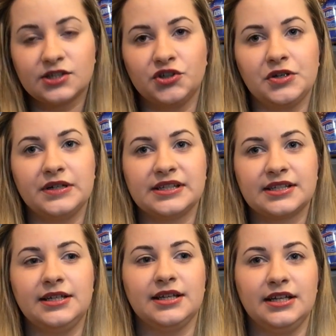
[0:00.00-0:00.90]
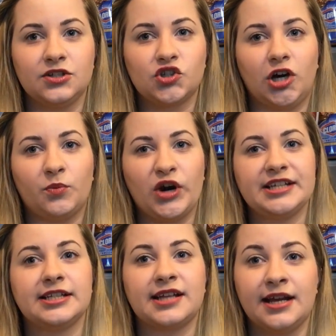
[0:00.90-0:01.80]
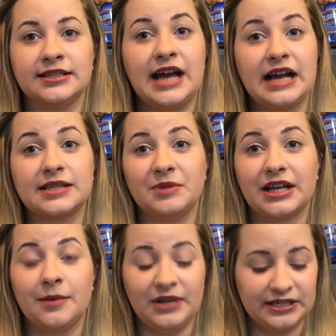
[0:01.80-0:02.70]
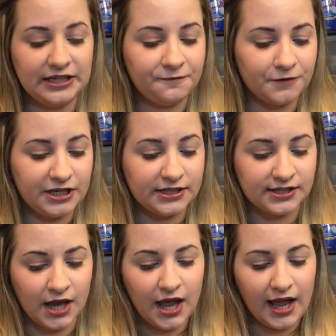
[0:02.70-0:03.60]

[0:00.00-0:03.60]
so you can see that in-store prices and tax make a big difference.